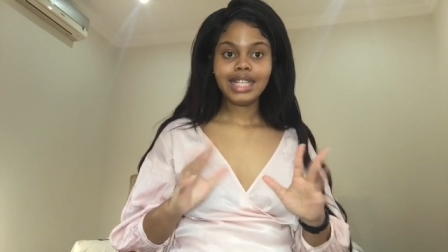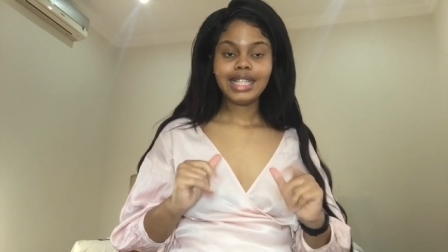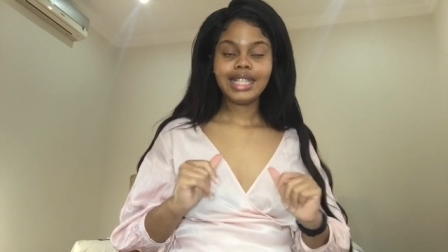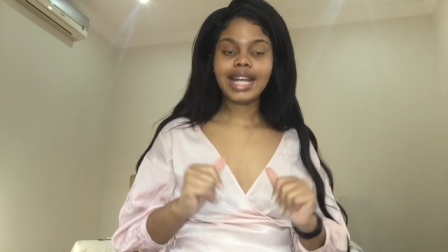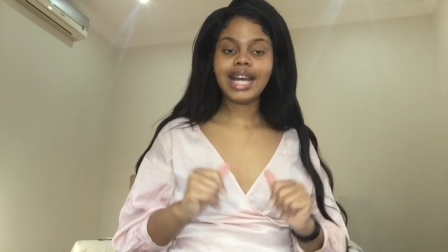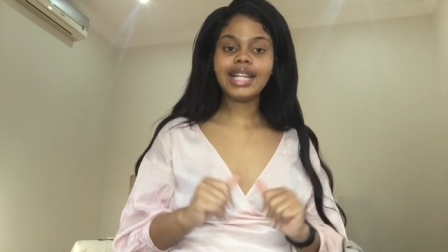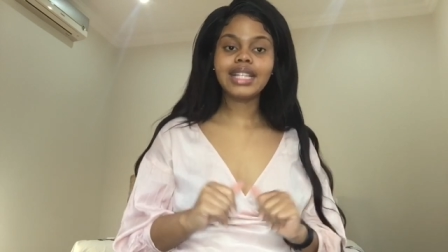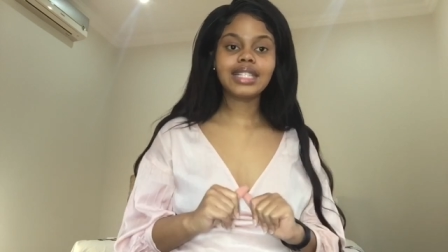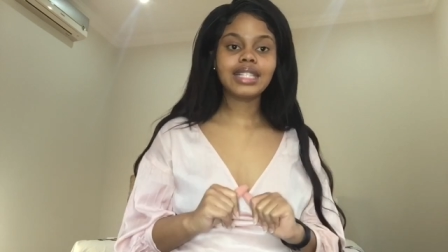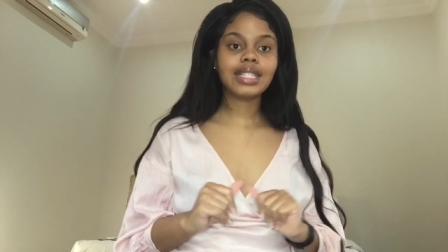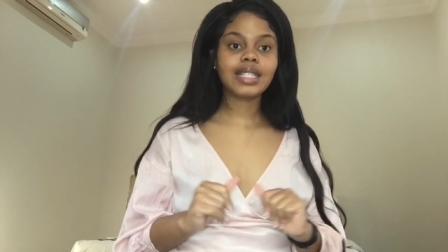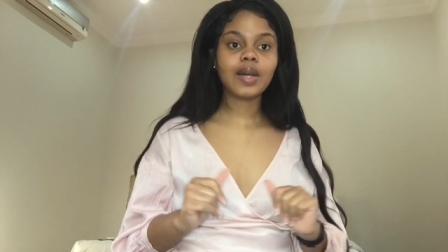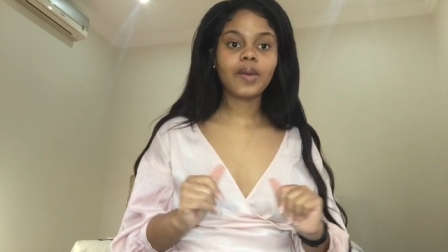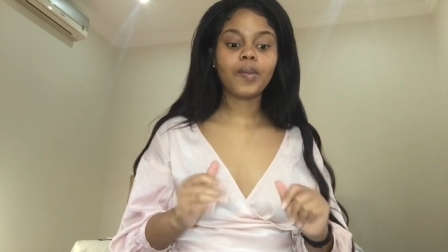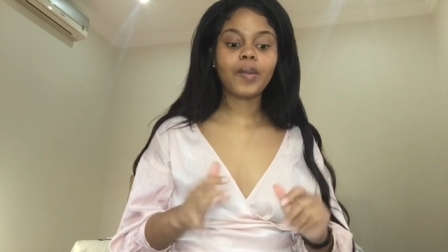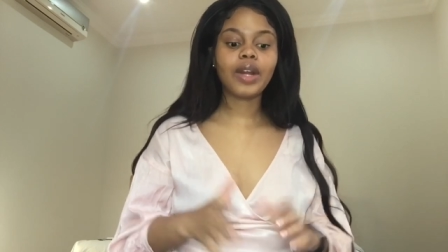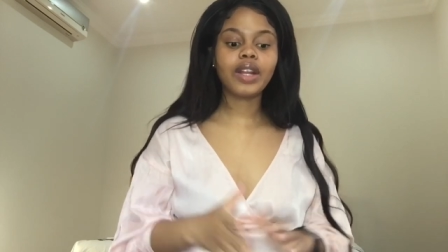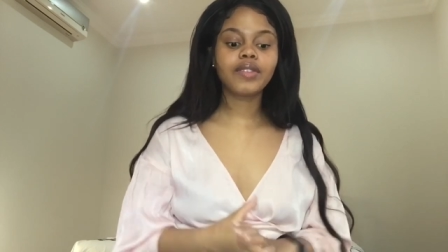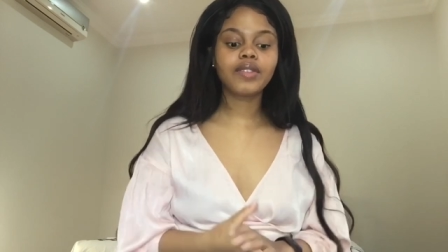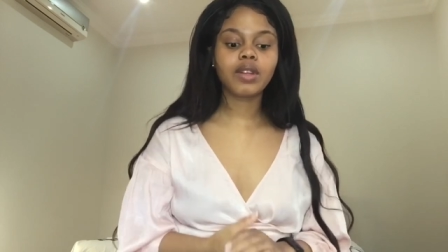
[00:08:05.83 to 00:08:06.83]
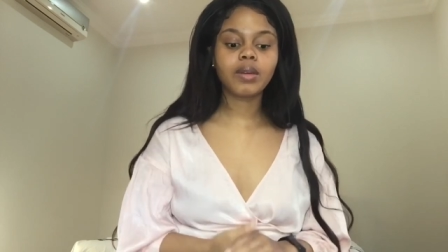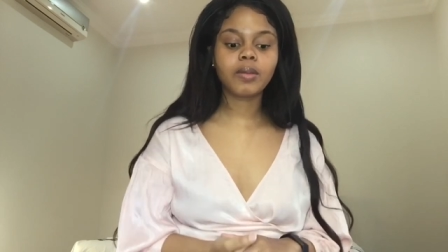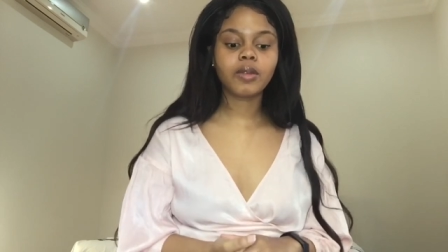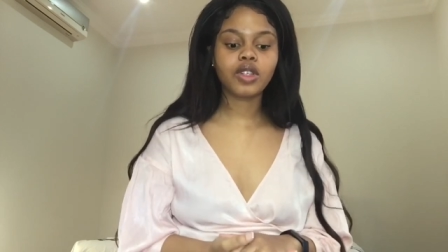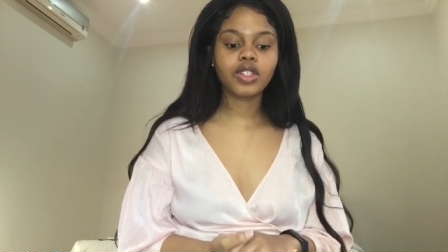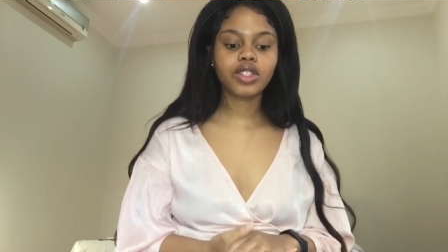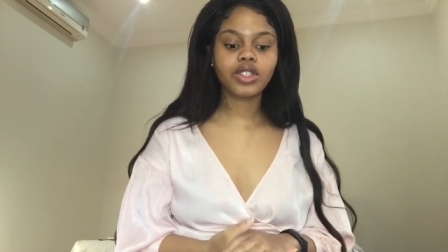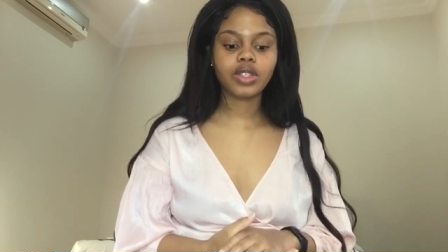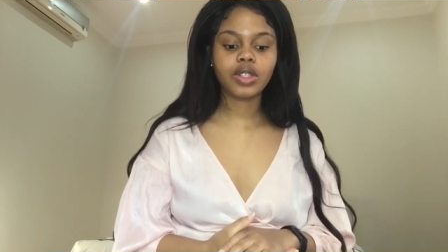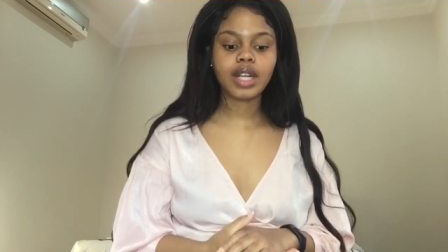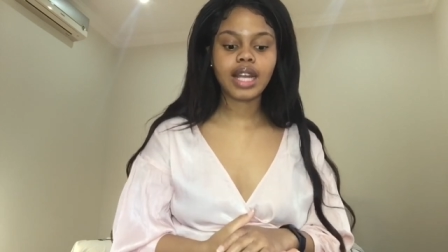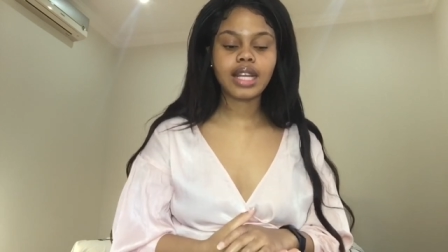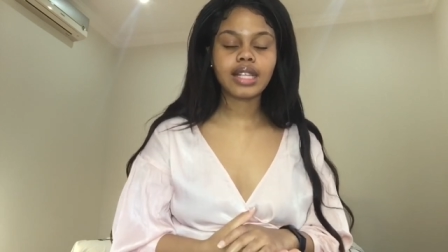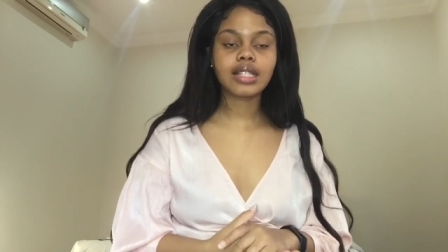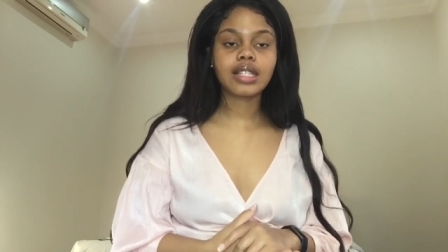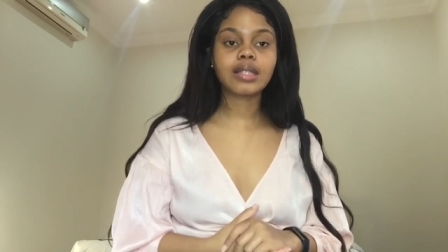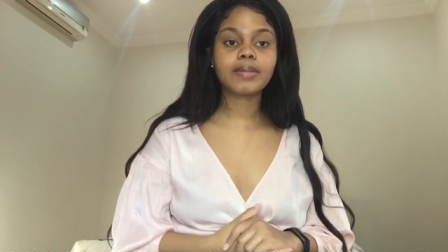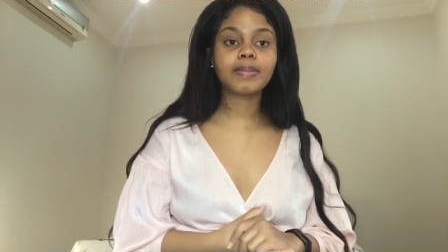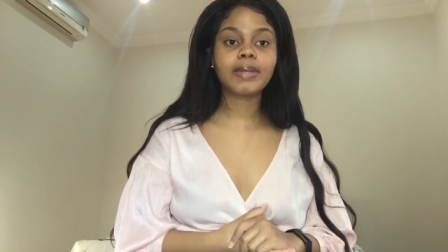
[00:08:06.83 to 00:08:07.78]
That is one of the moisturizers,